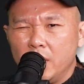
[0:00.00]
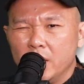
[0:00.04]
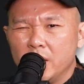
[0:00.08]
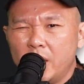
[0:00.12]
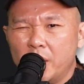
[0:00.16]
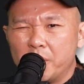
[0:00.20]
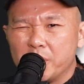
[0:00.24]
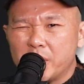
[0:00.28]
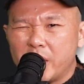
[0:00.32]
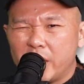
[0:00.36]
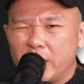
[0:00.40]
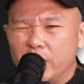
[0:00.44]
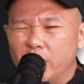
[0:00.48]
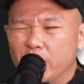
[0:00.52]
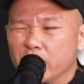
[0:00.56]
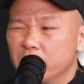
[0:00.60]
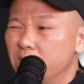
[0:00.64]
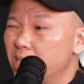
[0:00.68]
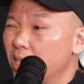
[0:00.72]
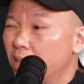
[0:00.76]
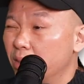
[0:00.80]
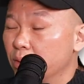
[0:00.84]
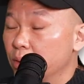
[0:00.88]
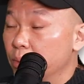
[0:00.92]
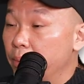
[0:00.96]
that was like the
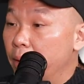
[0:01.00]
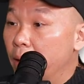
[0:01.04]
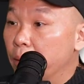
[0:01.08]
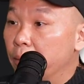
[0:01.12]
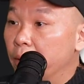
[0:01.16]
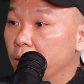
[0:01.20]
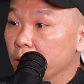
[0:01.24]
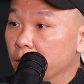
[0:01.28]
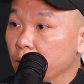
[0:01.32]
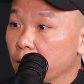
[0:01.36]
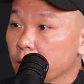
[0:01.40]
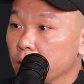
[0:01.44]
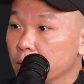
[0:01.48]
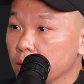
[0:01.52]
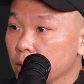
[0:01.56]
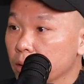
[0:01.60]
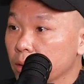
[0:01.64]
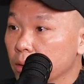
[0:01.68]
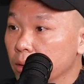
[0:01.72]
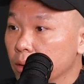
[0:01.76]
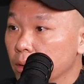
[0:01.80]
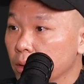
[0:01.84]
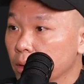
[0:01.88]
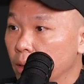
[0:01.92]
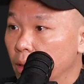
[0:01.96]
onset of the bear market,
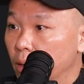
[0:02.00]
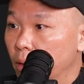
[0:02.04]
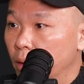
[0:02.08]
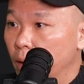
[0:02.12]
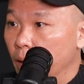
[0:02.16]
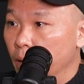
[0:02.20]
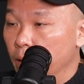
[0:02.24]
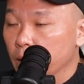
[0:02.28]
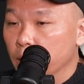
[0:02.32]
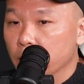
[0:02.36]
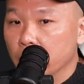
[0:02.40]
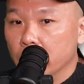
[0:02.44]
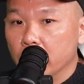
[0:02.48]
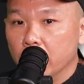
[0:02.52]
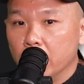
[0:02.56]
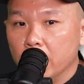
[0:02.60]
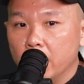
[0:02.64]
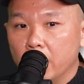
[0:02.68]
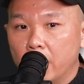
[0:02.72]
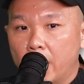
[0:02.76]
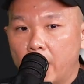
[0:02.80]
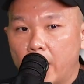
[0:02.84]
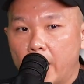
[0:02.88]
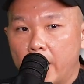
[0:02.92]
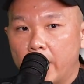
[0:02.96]
right?
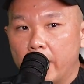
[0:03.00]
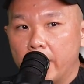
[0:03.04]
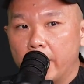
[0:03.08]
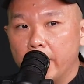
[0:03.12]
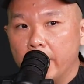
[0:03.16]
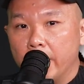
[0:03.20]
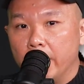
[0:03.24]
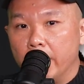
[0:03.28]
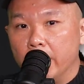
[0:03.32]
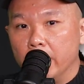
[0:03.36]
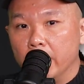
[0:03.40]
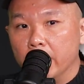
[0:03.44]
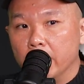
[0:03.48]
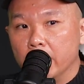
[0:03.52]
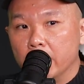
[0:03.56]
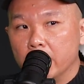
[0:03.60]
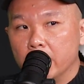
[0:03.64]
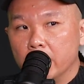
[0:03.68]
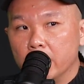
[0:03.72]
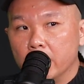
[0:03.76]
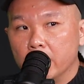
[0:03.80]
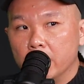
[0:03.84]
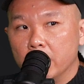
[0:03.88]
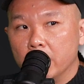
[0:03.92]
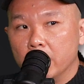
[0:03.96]
I
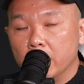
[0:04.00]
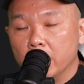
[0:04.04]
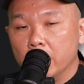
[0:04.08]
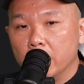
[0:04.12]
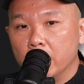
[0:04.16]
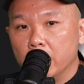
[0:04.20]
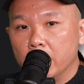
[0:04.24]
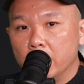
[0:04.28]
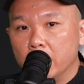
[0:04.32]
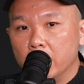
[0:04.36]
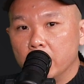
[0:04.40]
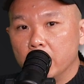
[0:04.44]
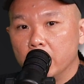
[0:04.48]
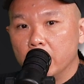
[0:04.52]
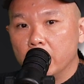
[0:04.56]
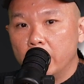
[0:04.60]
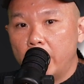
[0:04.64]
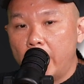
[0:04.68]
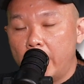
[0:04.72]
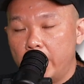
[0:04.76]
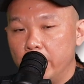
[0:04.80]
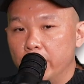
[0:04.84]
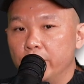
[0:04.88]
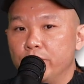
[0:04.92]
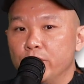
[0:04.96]

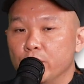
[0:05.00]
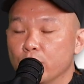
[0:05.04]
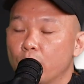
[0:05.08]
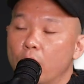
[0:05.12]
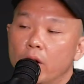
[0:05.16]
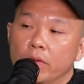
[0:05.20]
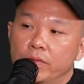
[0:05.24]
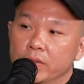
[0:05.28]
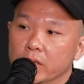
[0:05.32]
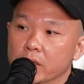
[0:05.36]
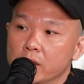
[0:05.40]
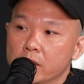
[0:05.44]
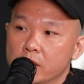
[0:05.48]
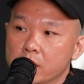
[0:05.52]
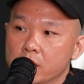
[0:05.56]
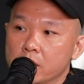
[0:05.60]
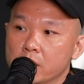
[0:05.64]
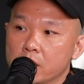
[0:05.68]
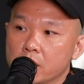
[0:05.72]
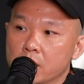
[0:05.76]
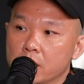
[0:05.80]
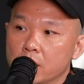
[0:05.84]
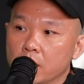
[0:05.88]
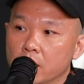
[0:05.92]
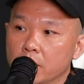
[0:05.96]
had a few offers,
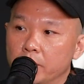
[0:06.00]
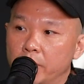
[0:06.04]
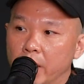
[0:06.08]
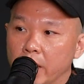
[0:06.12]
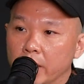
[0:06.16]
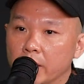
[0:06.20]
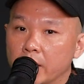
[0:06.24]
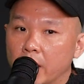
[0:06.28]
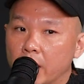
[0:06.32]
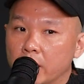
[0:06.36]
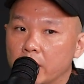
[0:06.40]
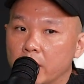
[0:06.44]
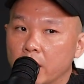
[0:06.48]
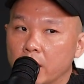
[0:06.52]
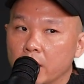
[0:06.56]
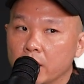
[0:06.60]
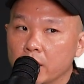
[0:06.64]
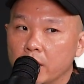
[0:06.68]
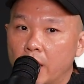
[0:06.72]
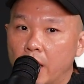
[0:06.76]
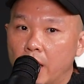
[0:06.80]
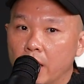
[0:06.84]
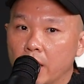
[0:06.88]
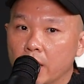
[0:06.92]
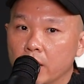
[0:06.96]
but nothing
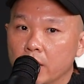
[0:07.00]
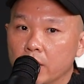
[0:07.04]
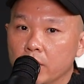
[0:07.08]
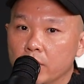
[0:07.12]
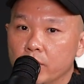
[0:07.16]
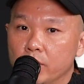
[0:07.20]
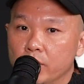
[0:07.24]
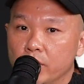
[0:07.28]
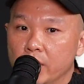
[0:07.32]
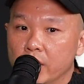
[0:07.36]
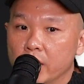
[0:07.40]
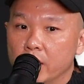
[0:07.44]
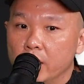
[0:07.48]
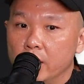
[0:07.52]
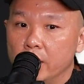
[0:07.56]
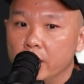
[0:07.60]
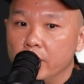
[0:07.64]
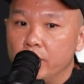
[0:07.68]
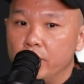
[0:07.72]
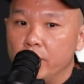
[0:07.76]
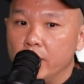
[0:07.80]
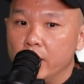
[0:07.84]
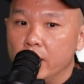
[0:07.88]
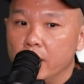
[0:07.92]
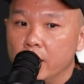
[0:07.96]
that really,
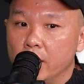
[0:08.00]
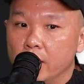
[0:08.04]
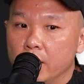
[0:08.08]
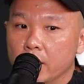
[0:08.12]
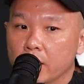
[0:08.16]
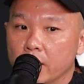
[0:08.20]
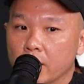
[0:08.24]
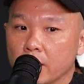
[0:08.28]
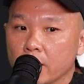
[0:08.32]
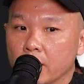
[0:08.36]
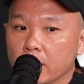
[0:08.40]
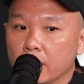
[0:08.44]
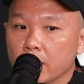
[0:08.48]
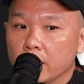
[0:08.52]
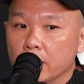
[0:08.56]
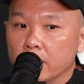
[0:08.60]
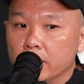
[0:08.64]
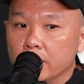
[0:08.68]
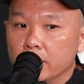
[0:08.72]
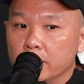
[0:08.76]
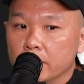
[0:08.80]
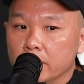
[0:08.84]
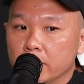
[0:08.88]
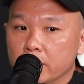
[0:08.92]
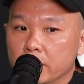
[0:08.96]
really
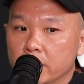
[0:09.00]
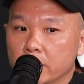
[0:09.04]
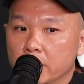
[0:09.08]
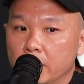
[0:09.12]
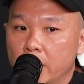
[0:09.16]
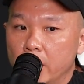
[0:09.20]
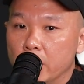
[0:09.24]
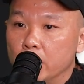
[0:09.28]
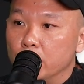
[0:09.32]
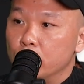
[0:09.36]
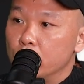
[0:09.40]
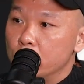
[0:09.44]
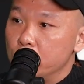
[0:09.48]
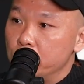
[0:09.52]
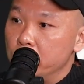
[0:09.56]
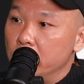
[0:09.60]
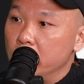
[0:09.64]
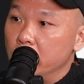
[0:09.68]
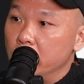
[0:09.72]
interests